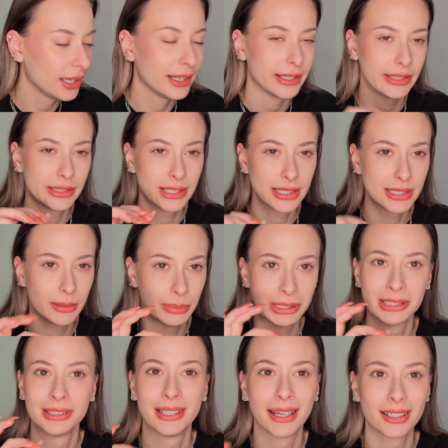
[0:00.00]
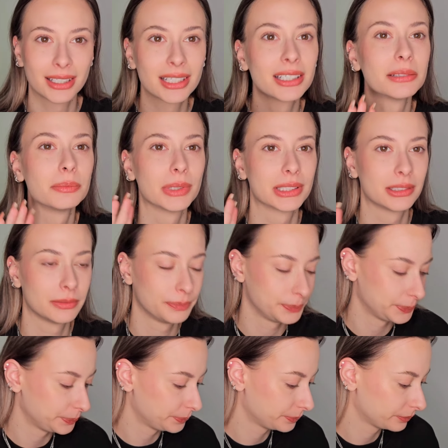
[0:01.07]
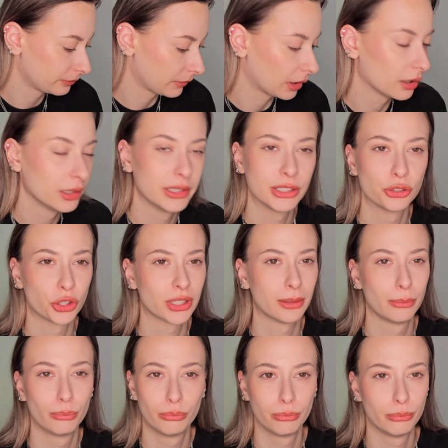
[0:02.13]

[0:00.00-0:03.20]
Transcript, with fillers: It is a bit darker, but it's not a